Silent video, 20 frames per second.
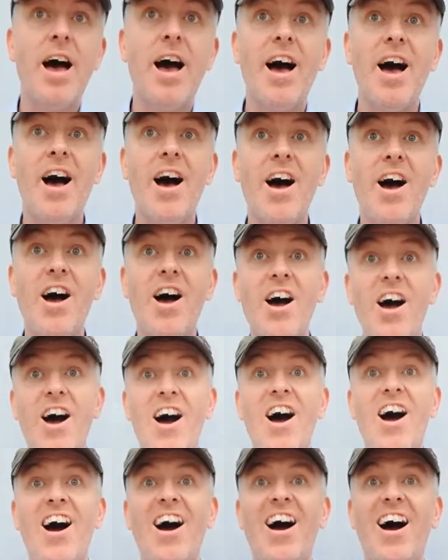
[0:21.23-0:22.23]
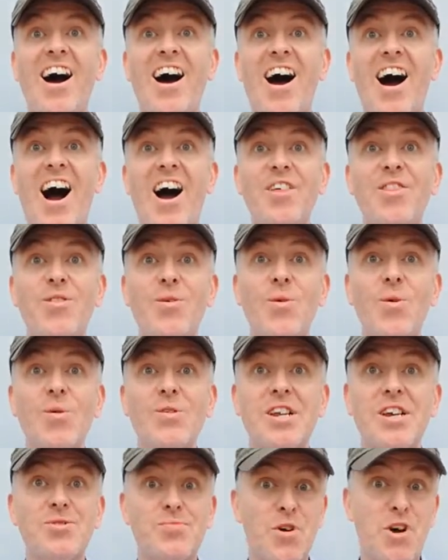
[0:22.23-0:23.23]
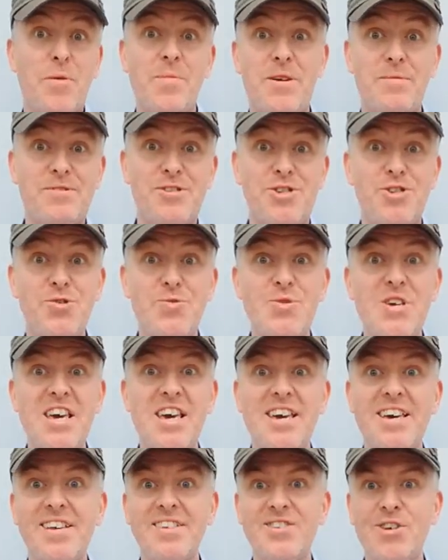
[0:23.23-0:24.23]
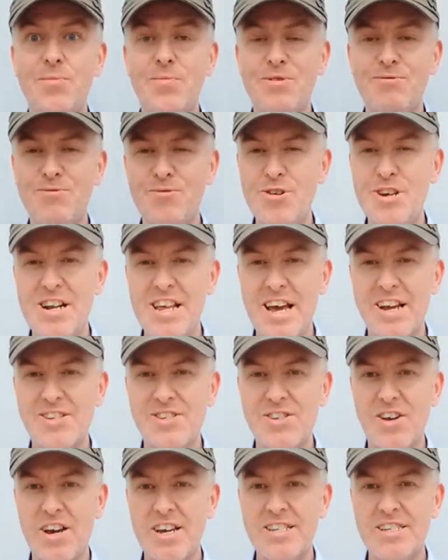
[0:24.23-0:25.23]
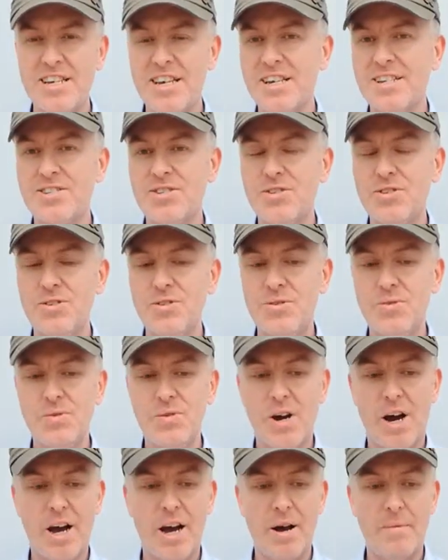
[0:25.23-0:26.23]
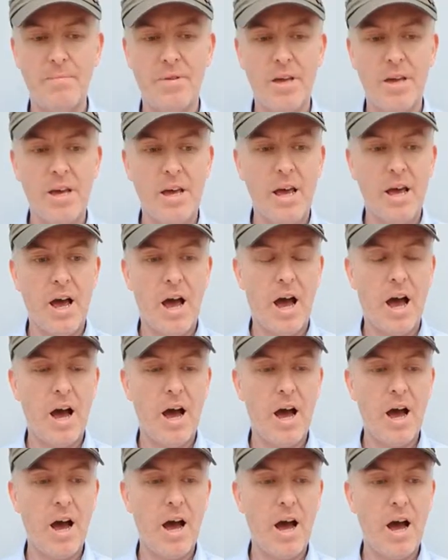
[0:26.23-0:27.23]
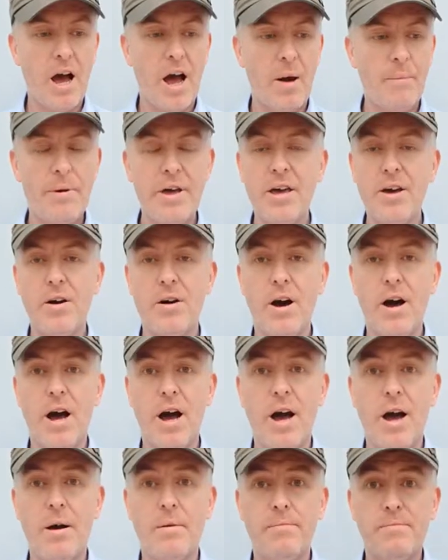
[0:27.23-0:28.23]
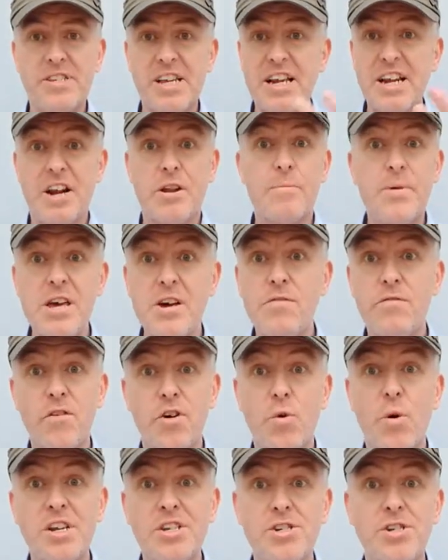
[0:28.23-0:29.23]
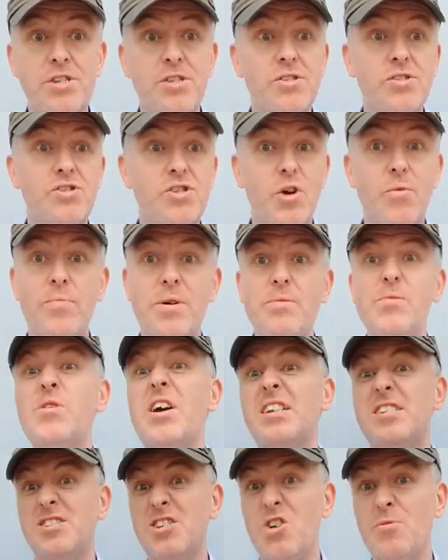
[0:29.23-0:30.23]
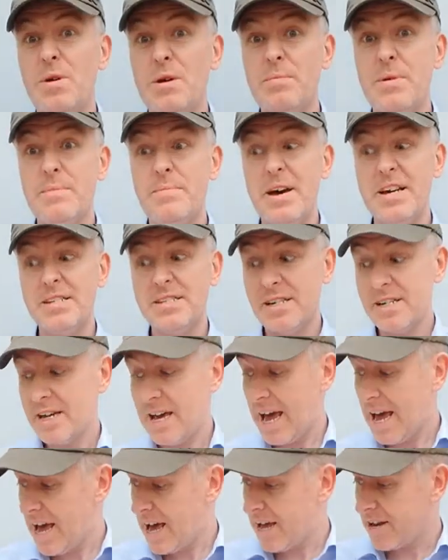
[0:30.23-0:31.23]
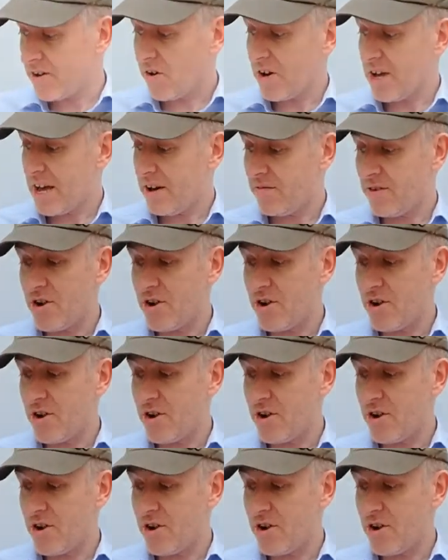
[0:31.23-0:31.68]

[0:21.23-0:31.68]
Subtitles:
I thought as we're coming up to 2 years it would be really exciting to send out an appeal for questions so people get to know me a bit better, and I have a